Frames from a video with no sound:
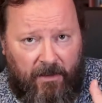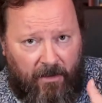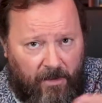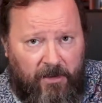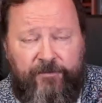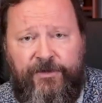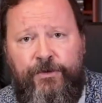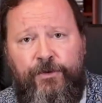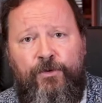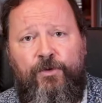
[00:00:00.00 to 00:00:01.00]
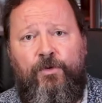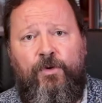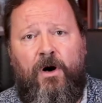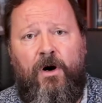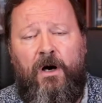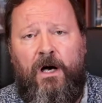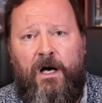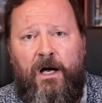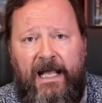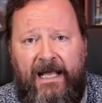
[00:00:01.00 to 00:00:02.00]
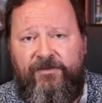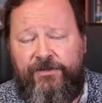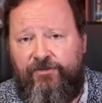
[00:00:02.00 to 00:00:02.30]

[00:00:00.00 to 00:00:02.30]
all of you who have a